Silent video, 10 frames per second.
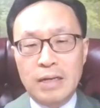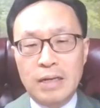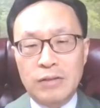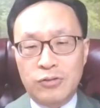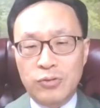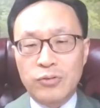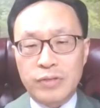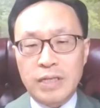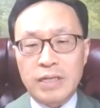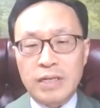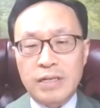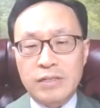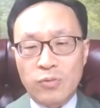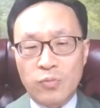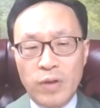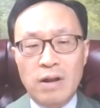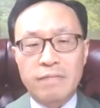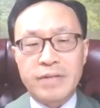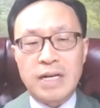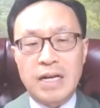And do you think it is the will
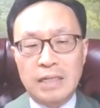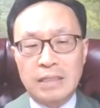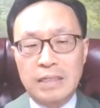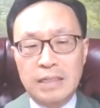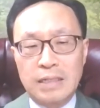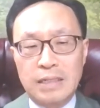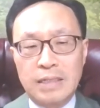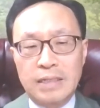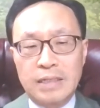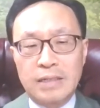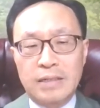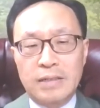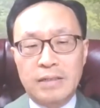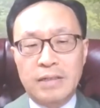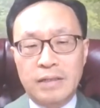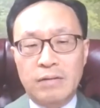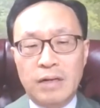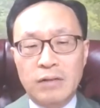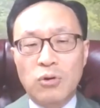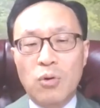of God that there
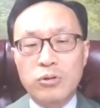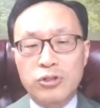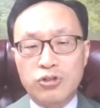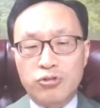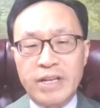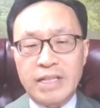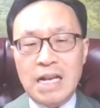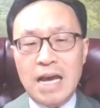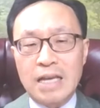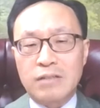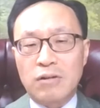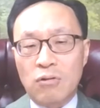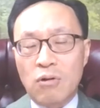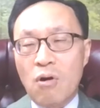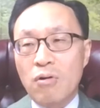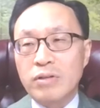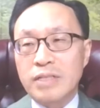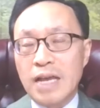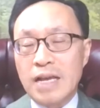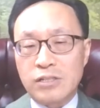are no street lights along
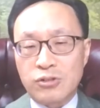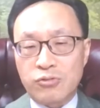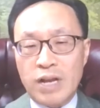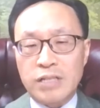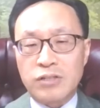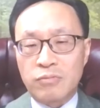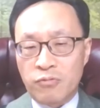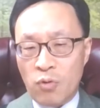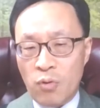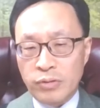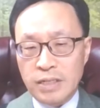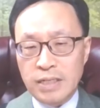that stretch of road